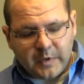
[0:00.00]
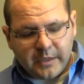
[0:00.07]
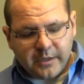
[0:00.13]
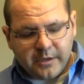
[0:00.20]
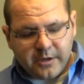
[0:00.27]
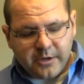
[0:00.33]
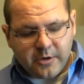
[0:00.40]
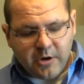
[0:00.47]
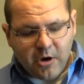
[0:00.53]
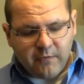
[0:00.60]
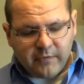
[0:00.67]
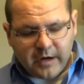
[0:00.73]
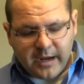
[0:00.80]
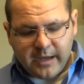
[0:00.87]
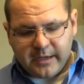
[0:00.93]
your
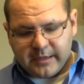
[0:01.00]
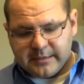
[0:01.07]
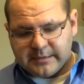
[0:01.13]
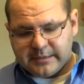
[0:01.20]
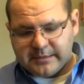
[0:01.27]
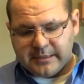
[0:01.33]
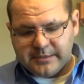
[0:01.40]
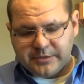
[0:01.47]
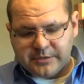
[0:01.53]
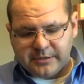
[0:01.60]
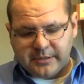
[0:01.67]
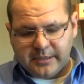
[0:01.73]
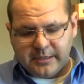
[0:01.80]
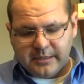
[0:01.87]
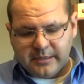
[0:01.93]
overhang is
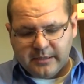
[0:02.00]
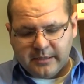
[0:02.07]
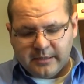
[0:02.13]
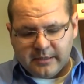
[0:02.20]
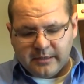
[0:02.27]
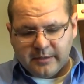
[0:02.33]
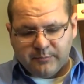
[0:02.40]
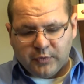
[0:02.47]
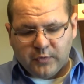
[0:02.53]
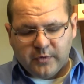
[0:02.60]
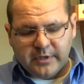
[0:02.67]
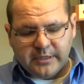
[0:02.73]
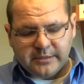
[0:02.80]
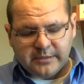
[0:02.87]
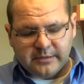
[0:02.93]
essentially the
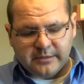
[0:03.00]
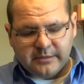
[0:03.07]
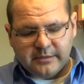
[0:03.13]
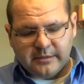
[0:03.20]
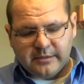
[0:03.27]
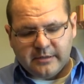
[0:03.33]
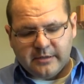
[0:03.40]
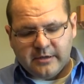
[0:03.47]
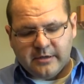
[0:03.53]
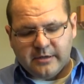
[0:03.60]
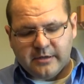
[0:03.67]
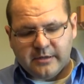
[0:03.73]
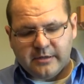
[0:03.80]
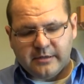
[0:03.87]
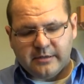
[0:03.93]
point
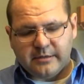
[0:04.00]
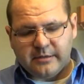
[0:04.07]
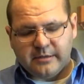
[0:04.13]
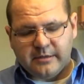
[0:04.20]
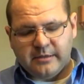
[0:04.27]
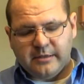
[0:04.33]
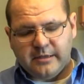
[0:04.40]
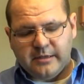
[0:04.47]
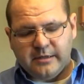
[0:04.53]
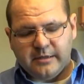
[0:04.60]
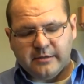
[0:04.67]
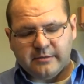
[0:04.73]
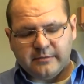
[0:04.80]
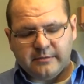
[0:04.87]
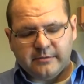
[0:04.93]
on
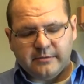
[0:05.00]
the